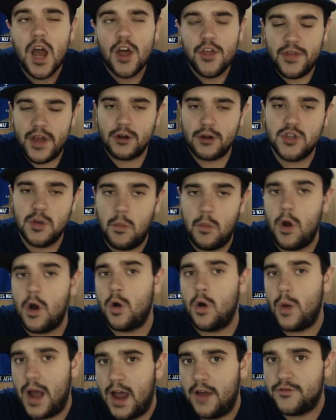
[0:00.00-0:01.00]
there
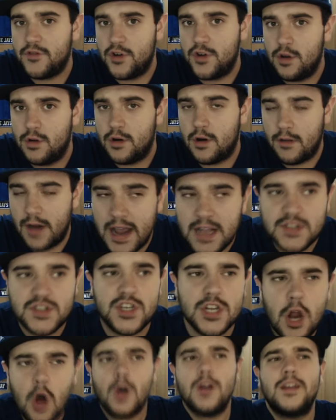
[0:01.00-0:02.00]
tomorrow afternoon. All right.
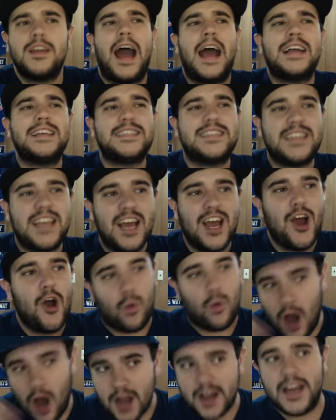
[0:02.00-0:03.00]
So you know what, guys?
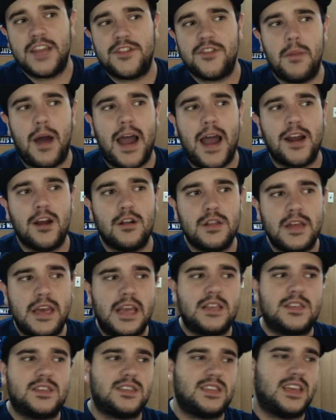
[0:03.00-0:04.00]
We're not going to hit the minor
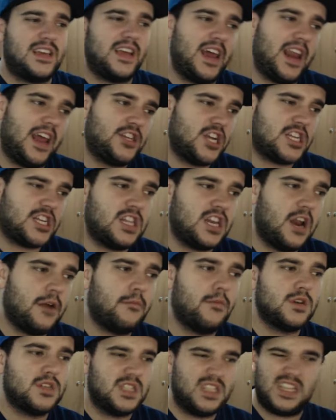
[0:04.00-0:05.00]
leagues because, again, I checked the
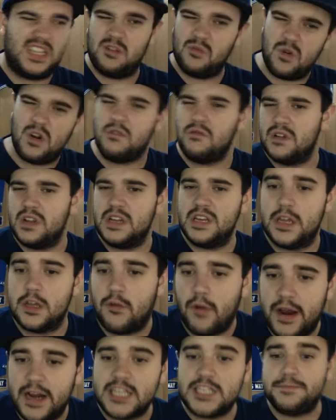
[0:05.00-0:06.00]
numbers and they weren't really the
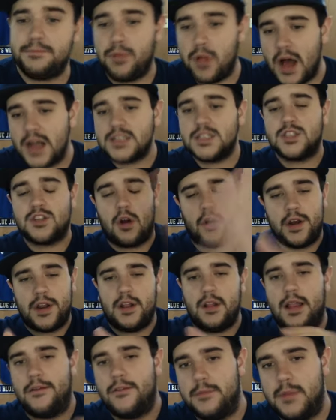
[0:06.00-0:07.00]
greatest. Plus, it's already
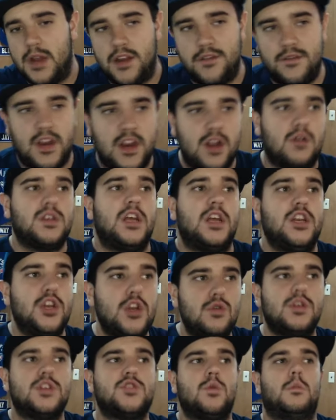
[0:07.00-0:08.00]
an 11-minute video because I
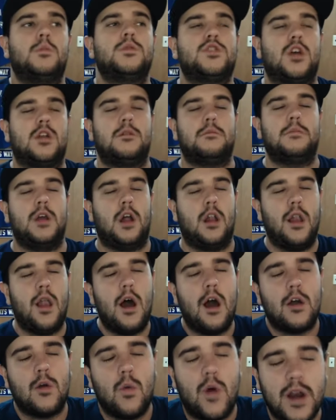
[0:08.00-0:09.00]
knew this one was going to be a
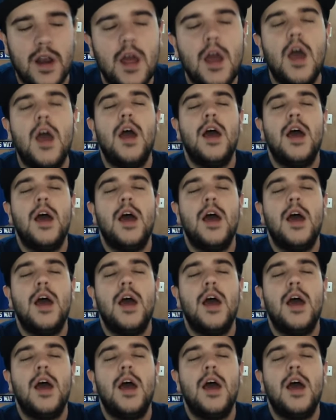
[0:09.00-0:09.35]
long one.